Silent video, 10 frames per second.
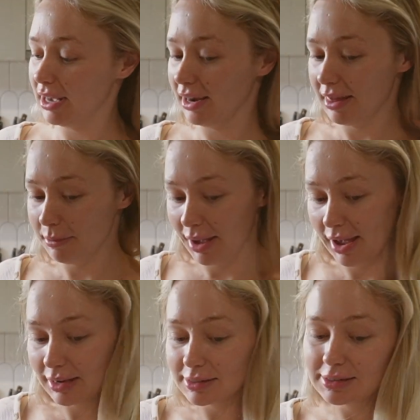out of their
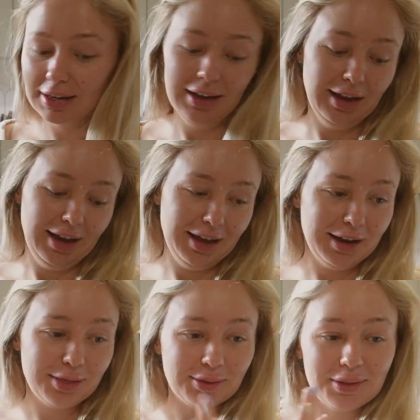bags, and I
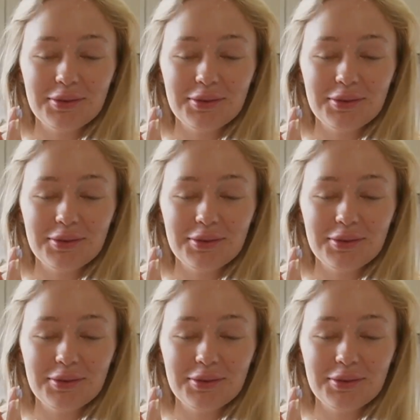thought